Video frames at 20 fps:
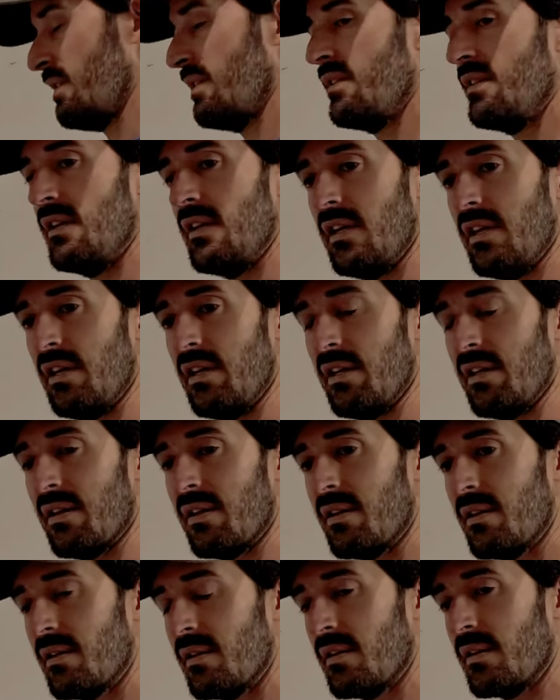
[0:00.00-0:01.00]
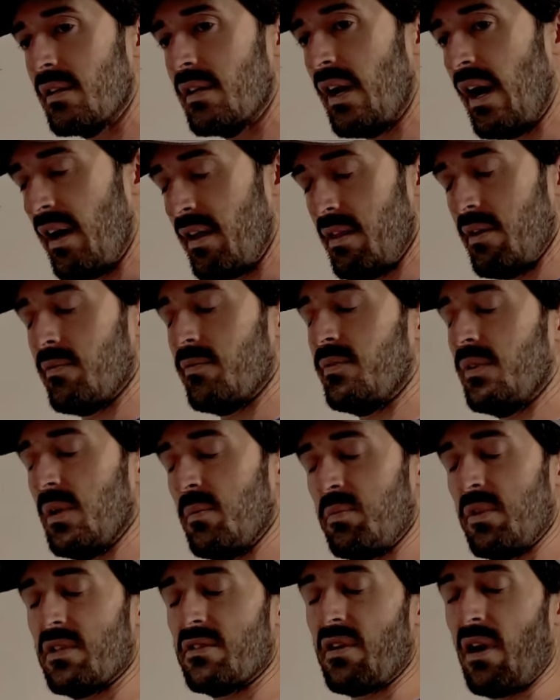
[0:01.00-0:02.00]
The guy that
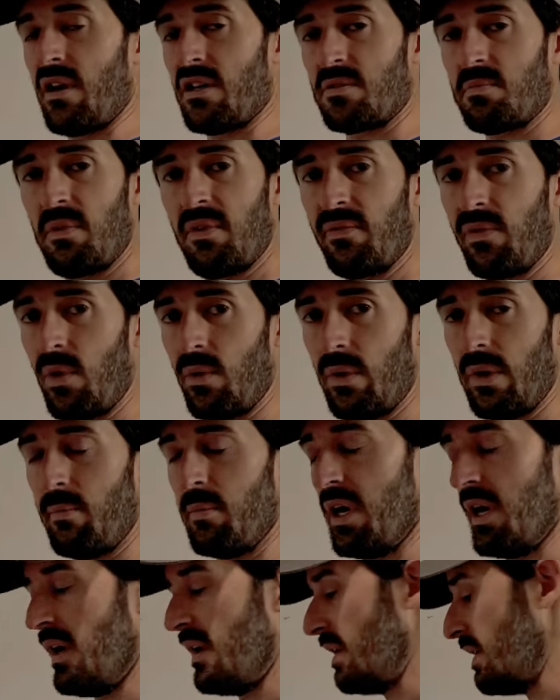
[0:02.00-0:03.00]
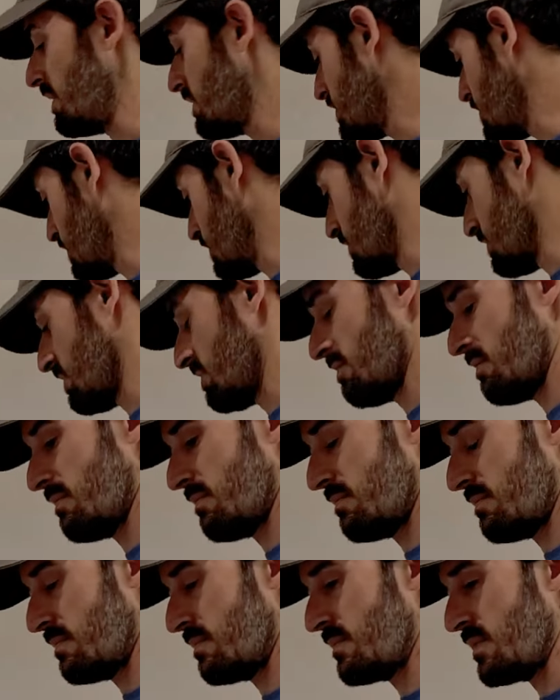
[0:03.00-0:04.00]
flipped this house before we bought it used
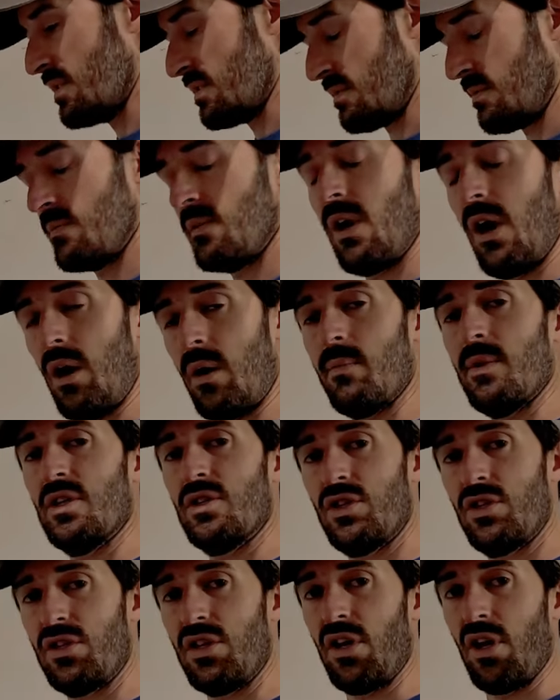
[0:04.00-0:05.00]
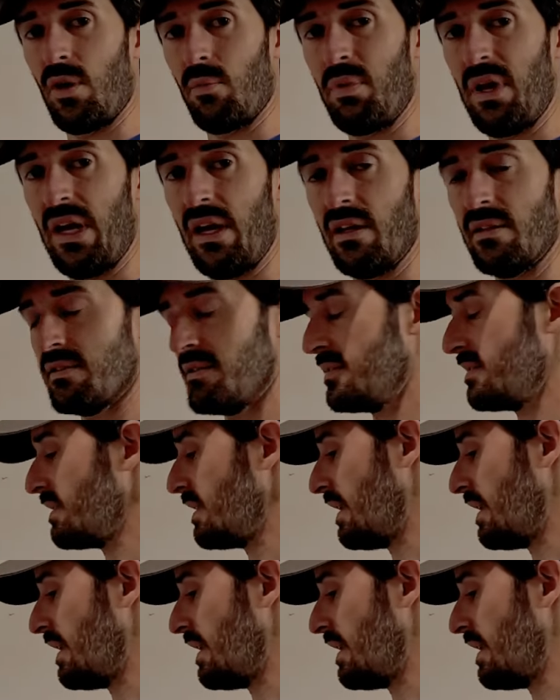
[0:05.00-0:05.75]
just garbage tier paint,